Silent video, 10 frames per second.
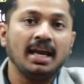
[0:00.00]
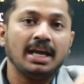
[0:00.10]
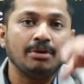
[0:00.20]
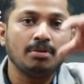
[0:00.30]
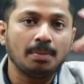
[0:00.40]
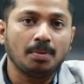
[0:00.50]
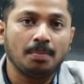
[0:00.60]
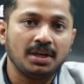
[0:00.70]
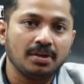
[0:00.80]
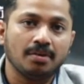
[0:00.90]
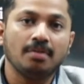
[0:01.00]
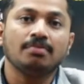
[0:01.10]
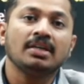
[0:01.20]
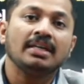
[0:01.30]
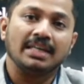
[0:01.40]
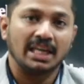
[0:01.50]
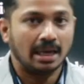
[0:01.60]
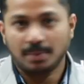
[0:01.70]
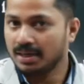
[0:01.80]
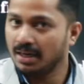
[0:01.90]
it will be the property of
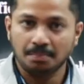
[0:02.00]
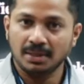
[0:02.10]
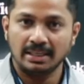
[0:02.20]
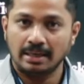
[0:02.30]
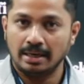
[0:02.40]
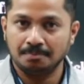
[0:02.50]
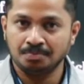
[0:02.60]
diamagnetic material,